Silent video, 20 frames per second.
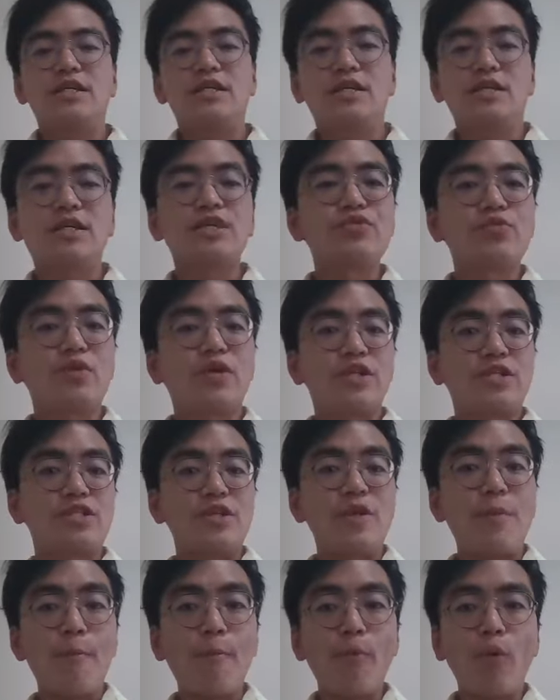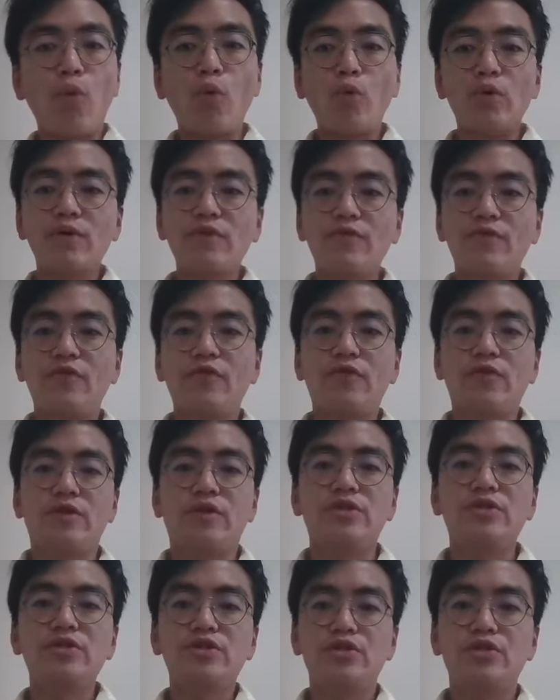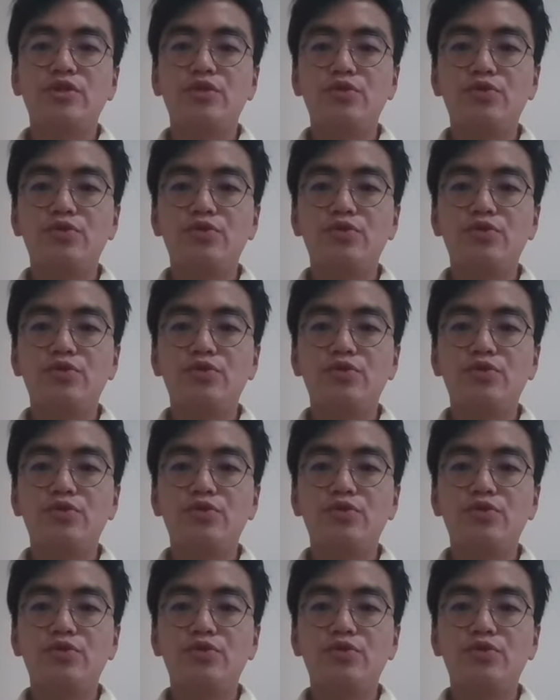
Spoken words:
That's why it's important for us